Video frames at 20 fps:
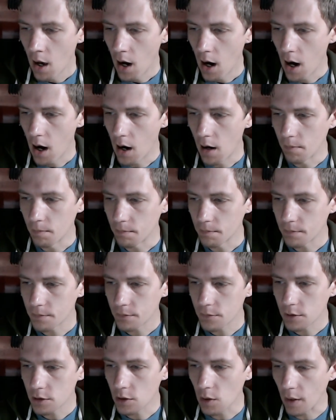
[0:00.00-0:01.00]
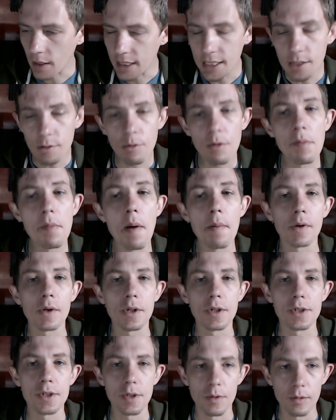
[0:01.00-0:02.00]
Um, so I need to remember
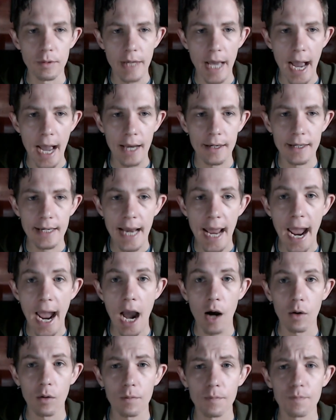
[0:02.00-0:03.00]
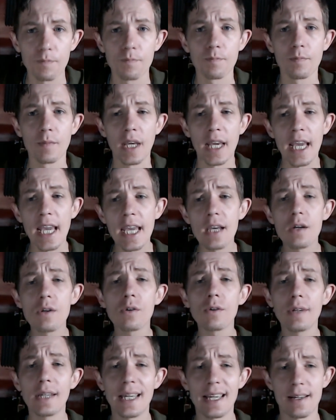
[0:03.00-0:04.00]
to do that. Now,
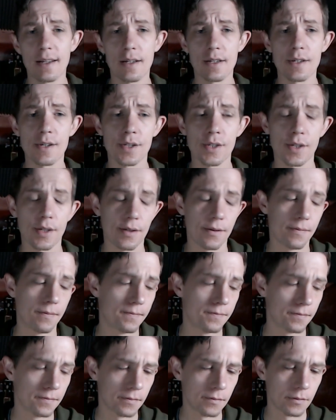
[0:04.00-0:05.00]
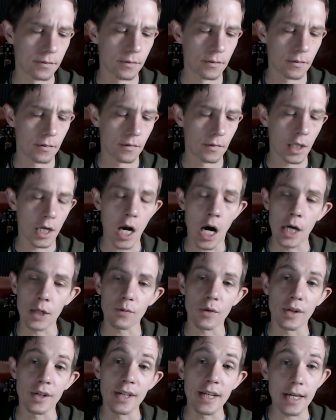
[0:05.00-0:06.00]
here is the
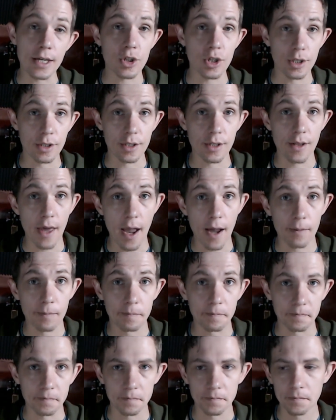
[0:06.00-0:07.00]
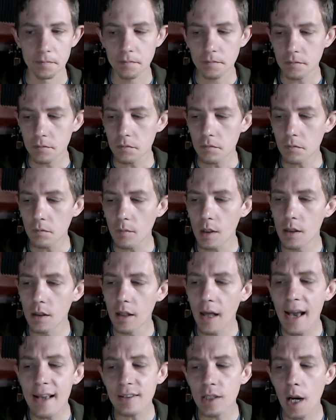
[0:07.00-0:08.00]
contradiction to that. The
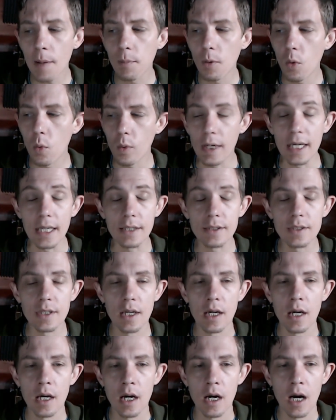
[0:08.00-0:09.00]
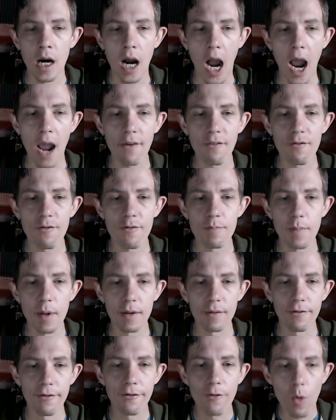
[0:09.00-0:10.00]
last couple weeks, I've
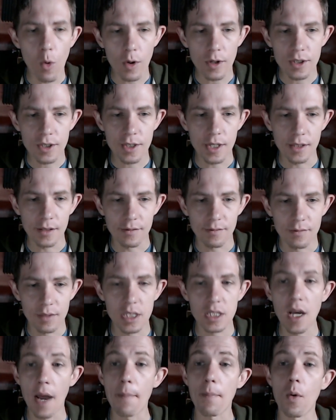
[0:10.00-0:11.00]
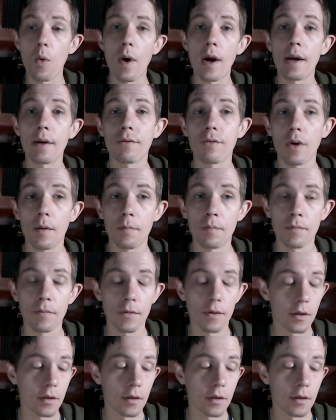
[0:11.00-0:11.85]
been forced to step away from,